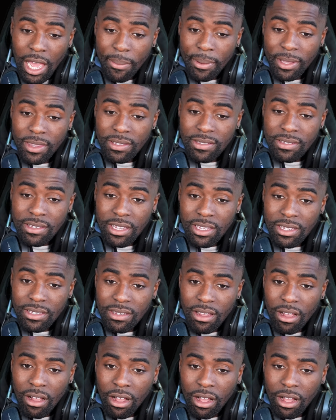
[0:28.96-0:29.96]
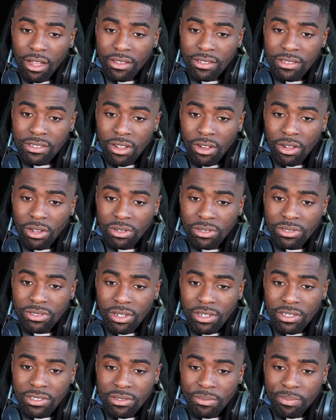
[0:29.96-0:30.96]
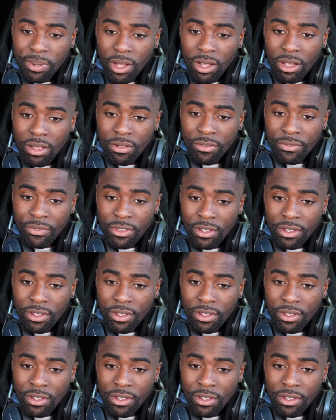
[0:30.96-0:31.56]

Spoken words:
How about this geezer? Oh, this guy looks like he's a part of